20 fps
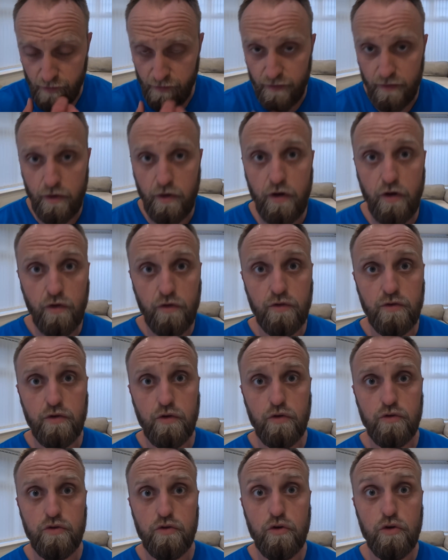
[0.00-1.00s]
of
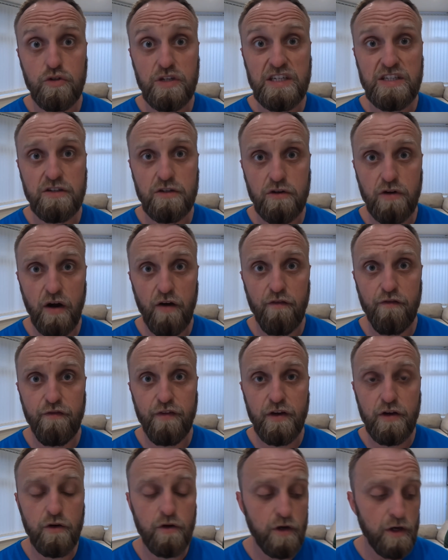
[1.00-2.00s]
good decent ground
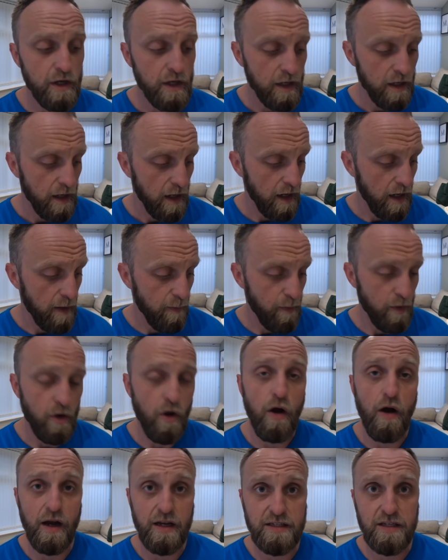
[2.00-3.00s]
feel, but
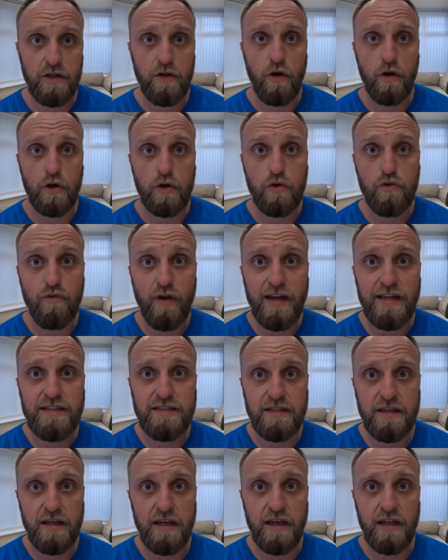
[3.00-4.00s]
not, like I said, not
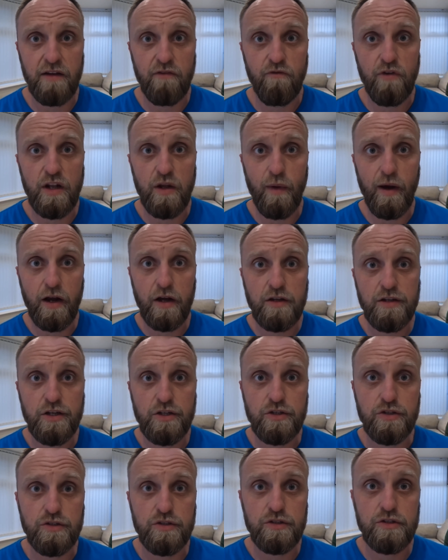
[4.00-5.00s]
great in really wet
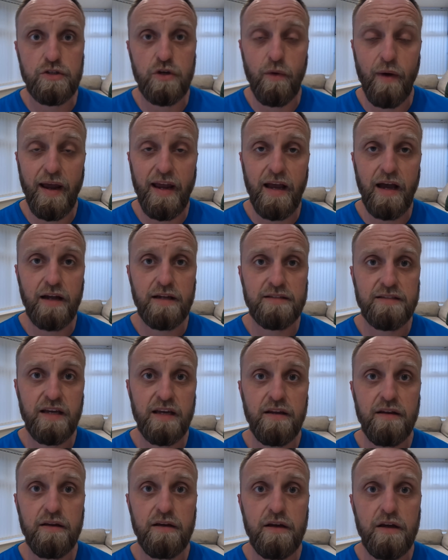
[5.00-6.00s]
conditions. So 8 out of
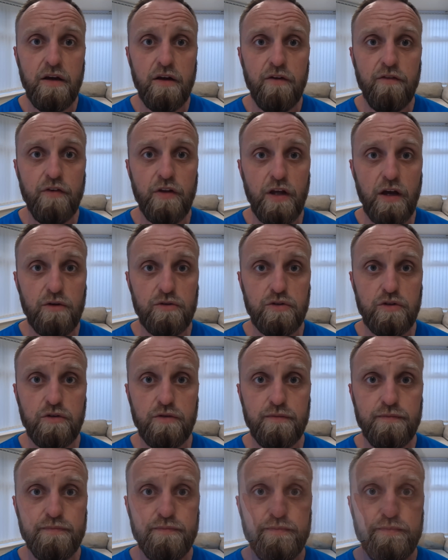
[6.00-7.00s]
10 for the outsole.
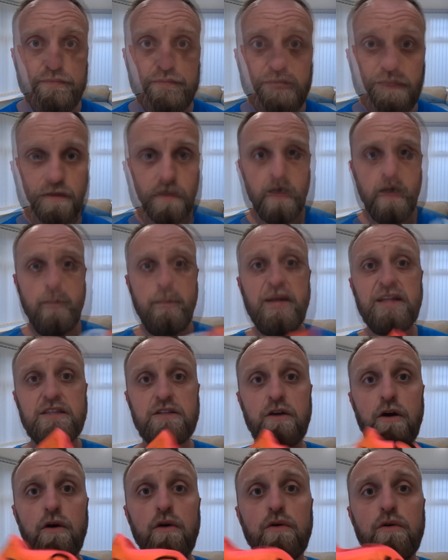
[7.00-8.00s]

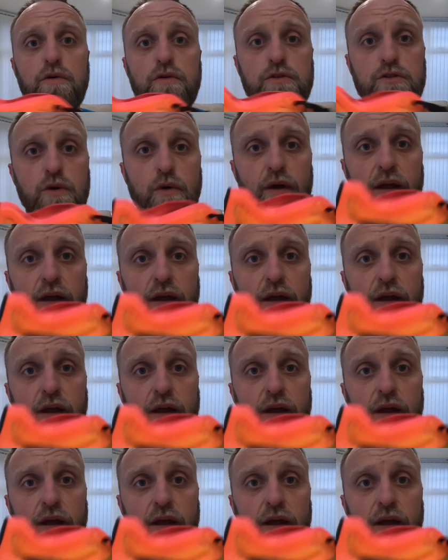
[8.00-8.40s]
Midsole, so